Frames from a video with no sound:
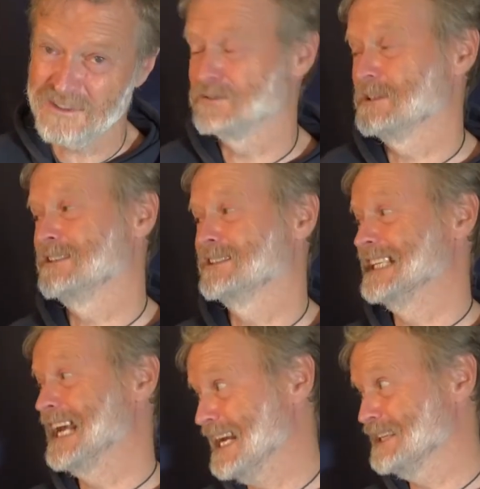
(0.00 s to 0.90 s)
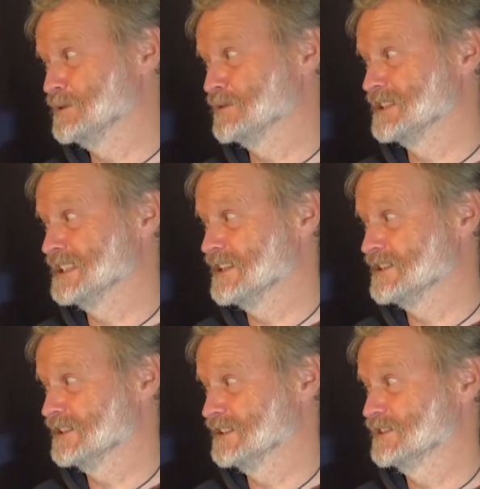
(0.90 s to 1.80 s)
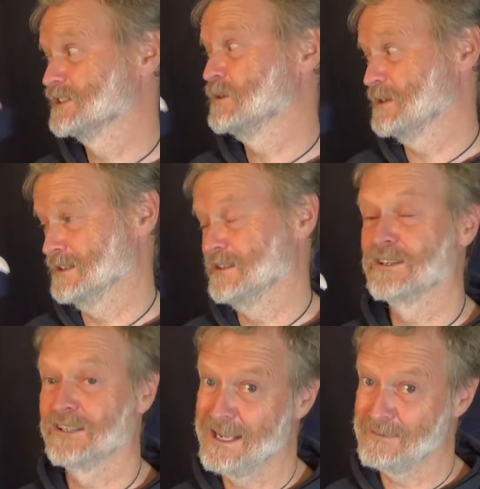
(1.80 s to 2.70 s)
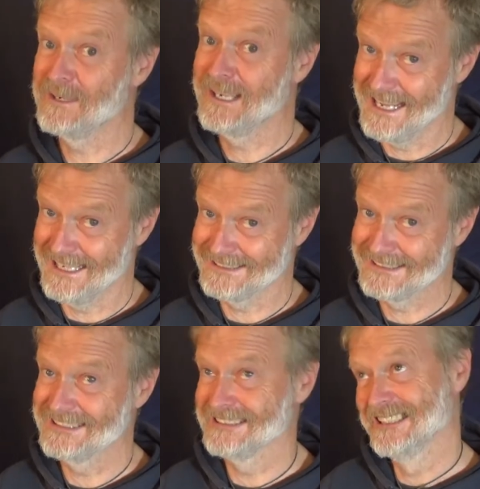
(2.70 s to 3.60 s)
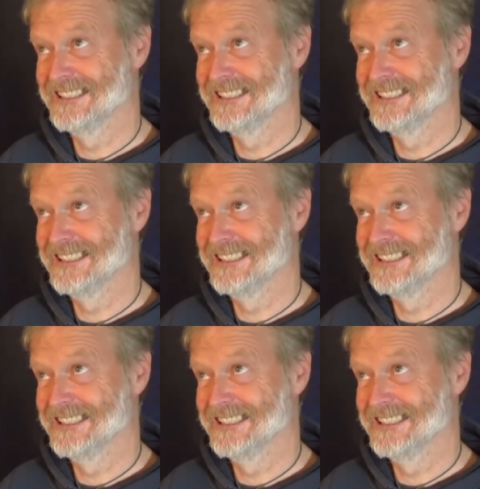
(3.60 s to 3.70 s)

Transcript: and quite a lot of the animals in the ocean look quite a lot like plants, and